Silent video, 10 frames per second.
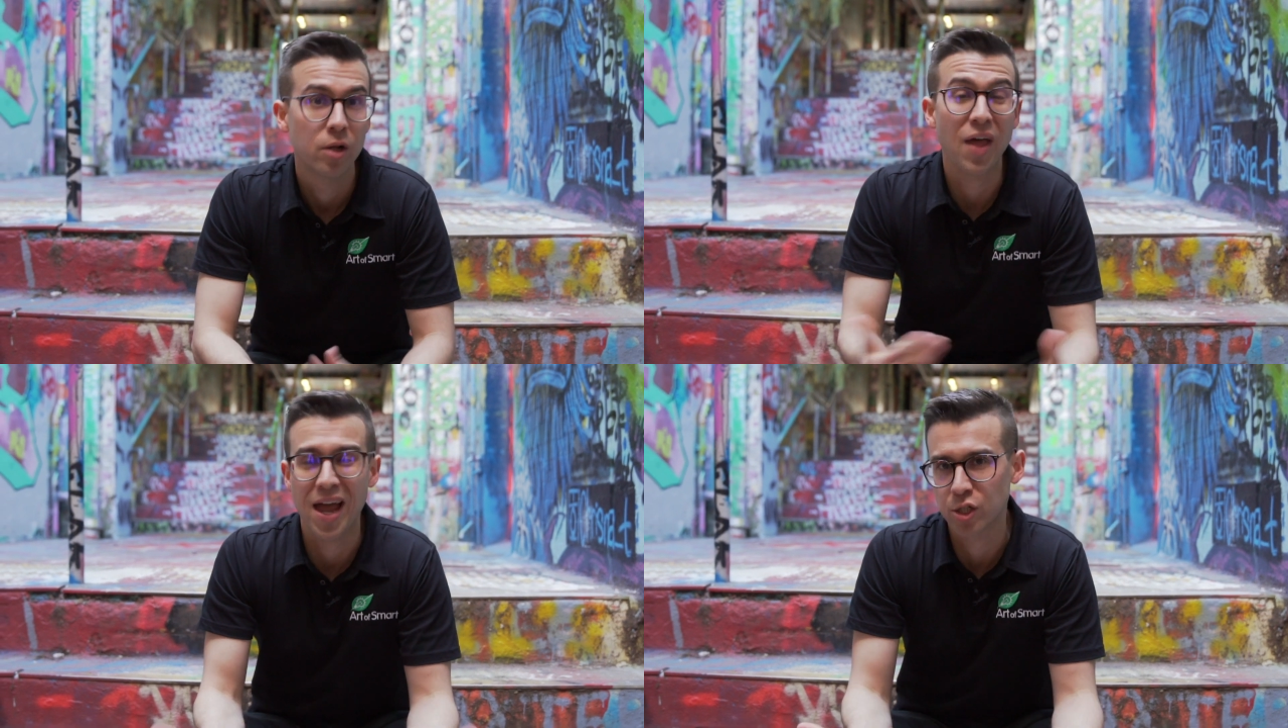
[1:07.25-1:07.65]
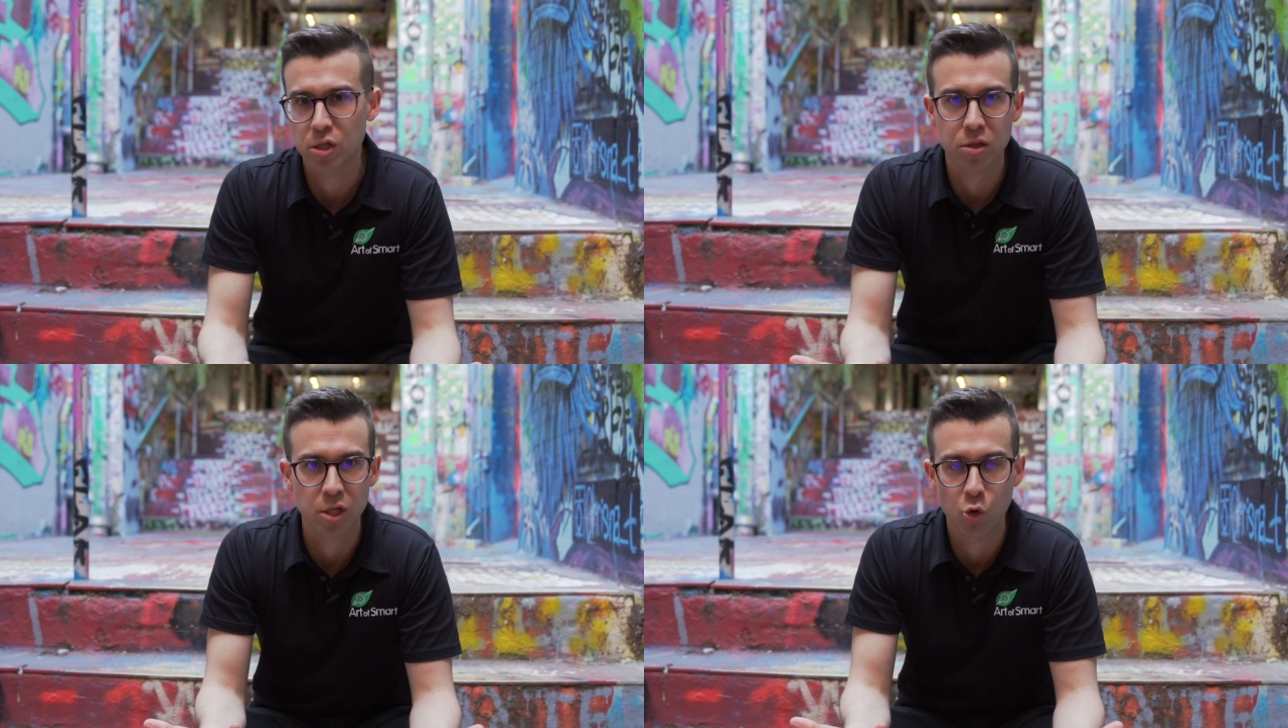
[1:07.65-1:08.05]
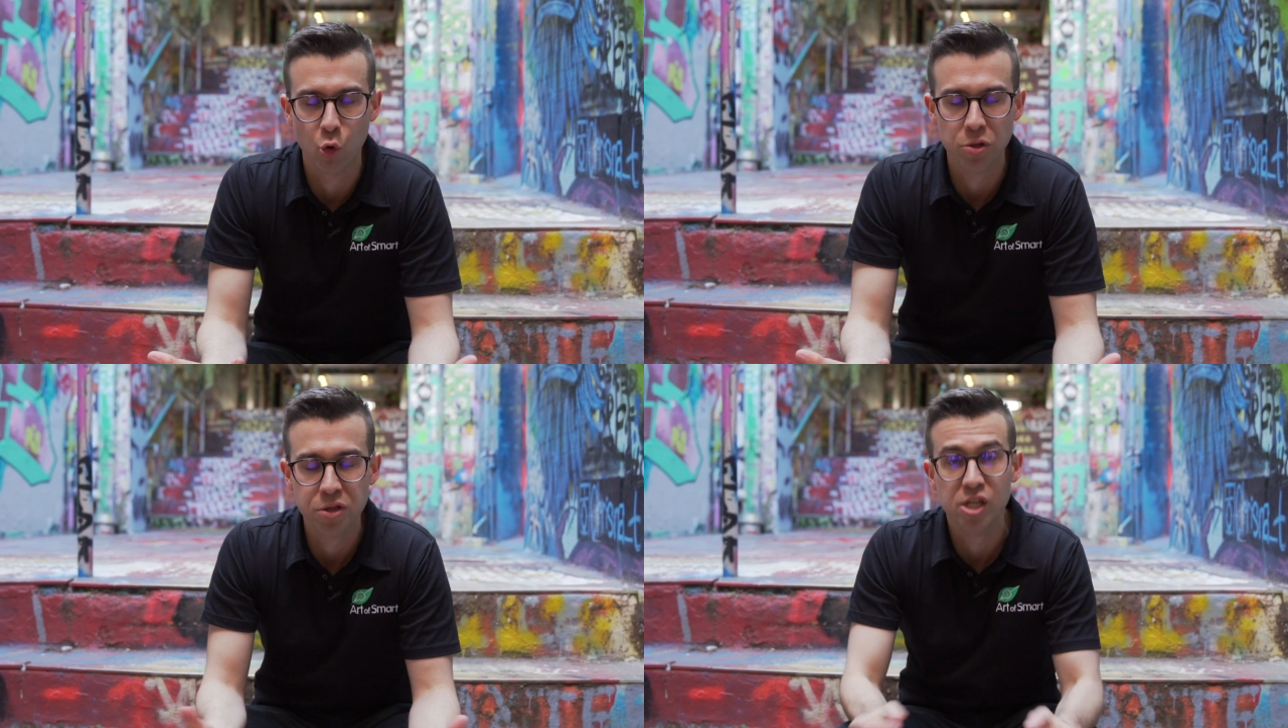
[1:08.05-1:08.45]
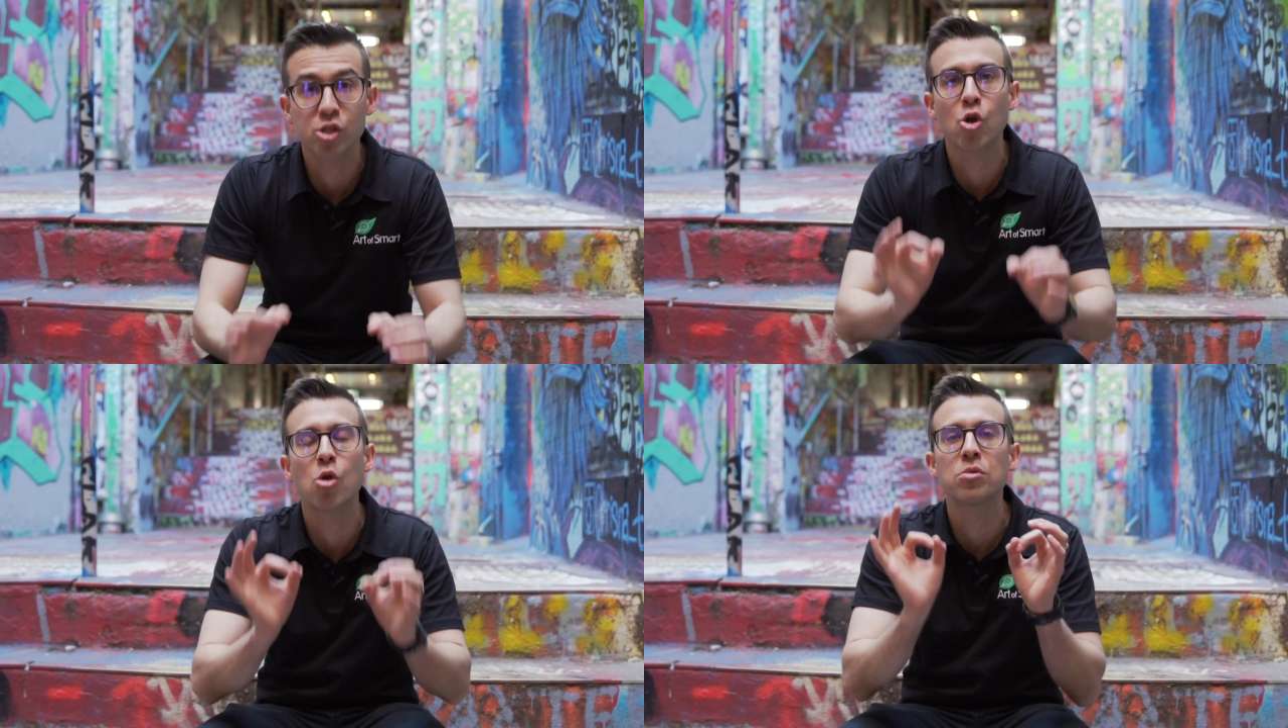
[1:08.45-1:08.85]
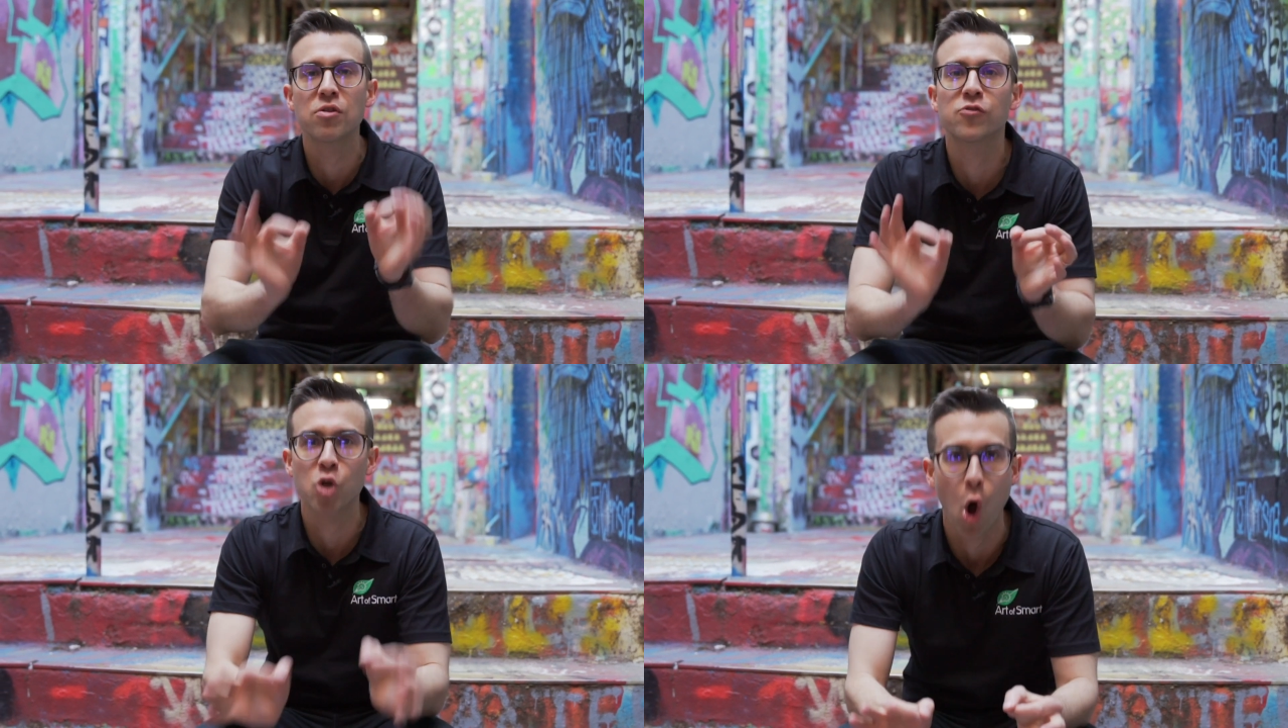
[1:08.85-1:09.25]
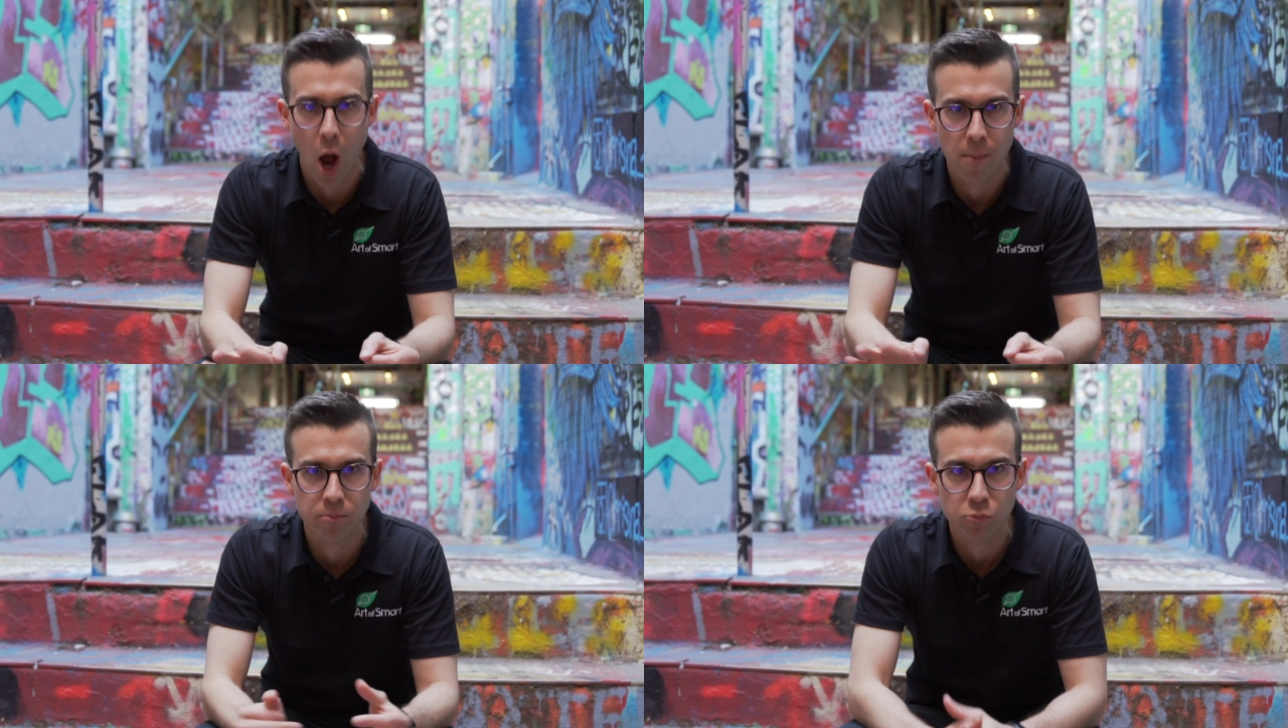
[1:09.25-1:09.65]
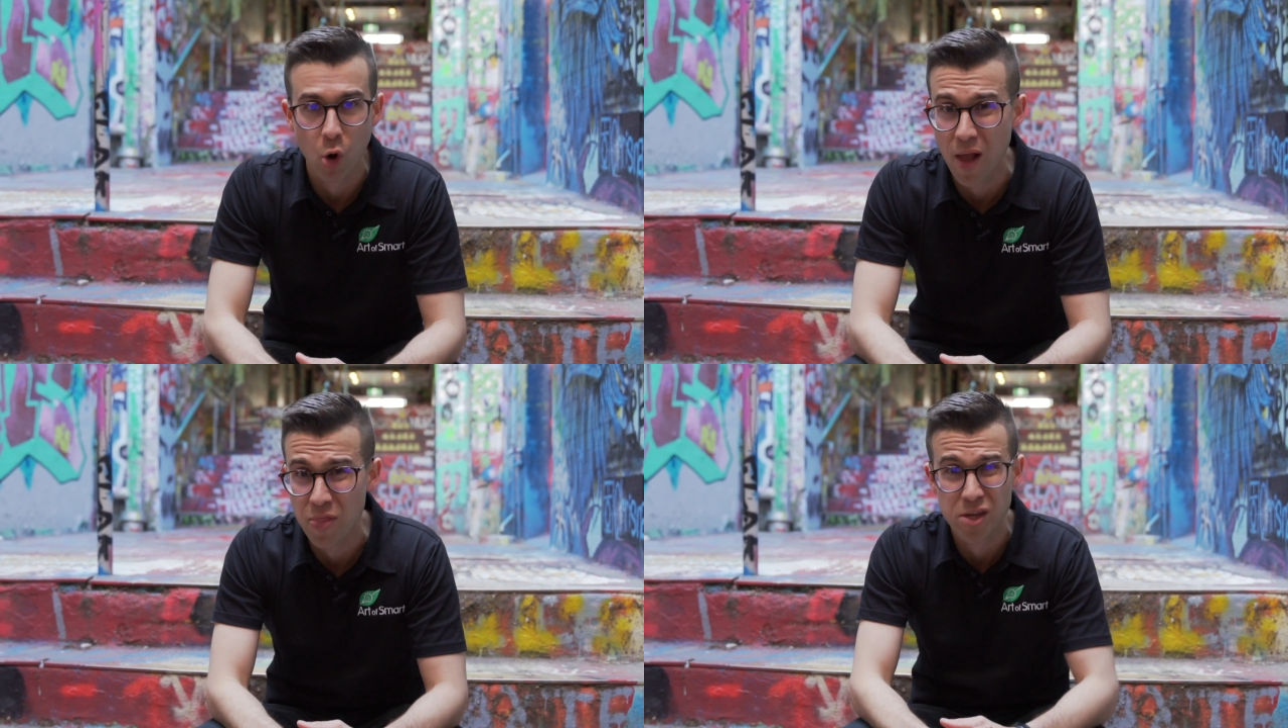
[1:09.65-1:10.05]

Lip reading: the HSC course in terms of time, right?